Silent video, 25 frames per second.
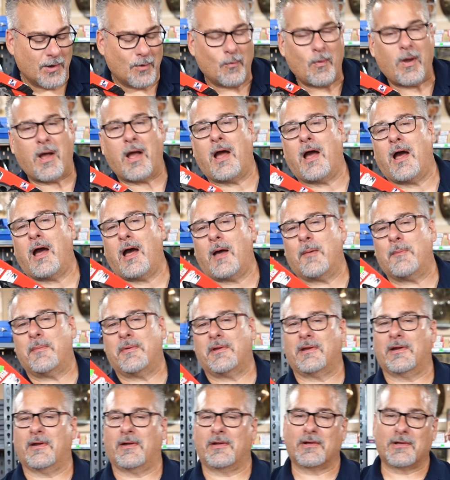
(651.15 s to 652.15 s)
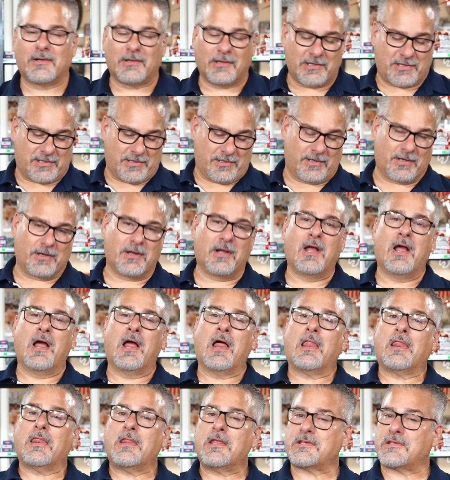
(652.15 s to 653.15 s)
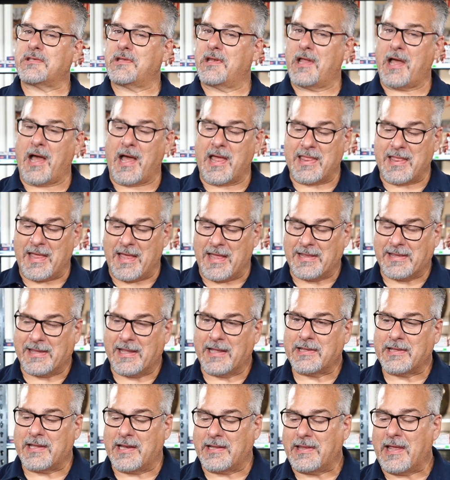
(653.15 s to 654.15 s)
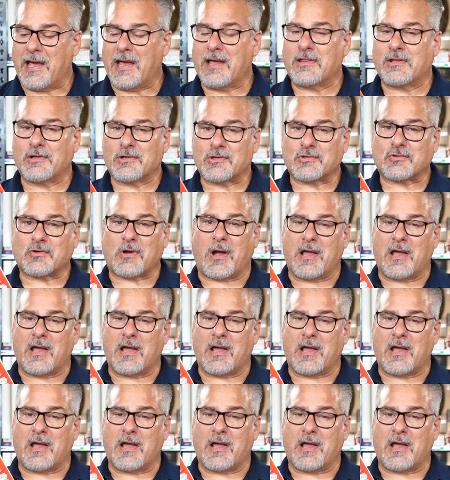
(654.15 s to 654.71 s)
well, I mean, you know, you're listen, you're listen. I, at the end of the day, they're.